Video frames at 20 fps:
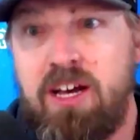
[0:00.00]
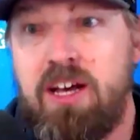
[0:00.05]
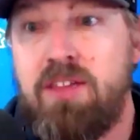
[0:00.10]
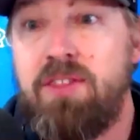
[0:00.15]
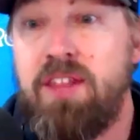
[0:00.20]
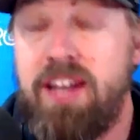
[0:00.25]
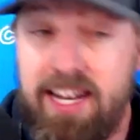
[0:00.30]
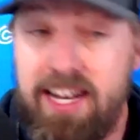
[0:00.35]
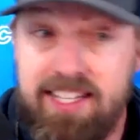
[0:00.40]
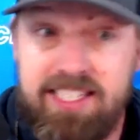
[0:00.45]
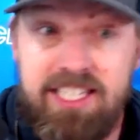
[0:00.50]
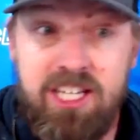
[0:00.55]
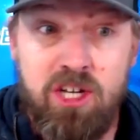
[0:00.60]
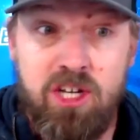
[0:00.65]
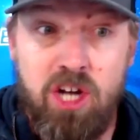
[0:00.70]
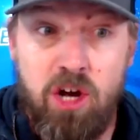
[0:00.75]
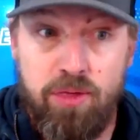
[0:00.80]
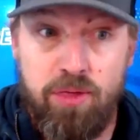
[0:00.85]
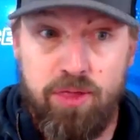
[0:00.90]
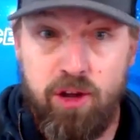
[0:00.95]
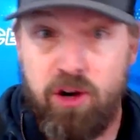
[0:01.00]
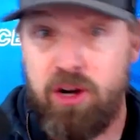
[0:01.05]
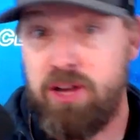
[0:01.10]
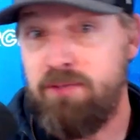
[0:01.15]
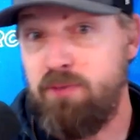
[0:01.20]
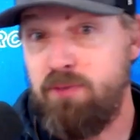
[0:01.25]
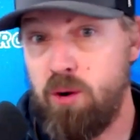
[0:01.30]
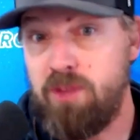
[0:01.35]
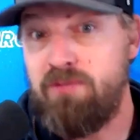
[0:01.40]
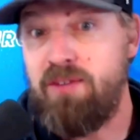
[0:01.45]
The next thing you know, 30,
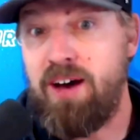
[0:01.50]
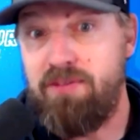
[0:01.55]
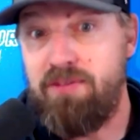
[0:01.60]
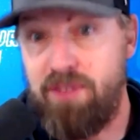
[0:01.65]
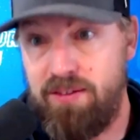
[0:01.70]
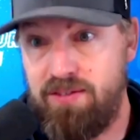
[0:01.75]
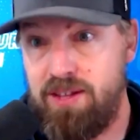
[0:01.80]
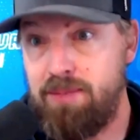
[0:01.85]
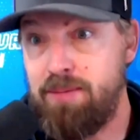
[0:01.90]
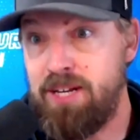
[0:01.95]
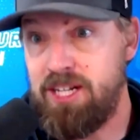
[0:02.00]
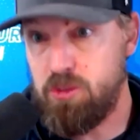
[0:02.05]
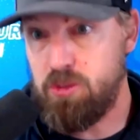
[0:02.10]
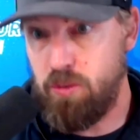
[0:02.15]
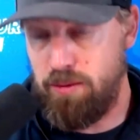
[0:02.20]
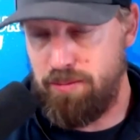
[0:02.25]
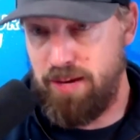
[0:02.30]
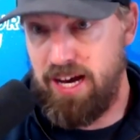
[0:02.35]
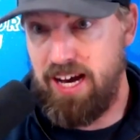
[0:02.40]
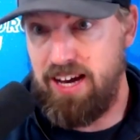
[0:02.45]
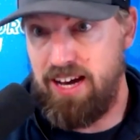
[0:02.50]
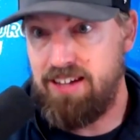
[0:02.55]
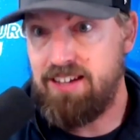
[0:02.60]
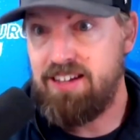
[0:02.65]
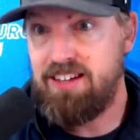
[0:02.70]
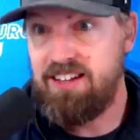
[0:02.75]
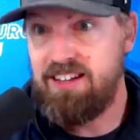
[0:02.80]
45, 50 minutes went by,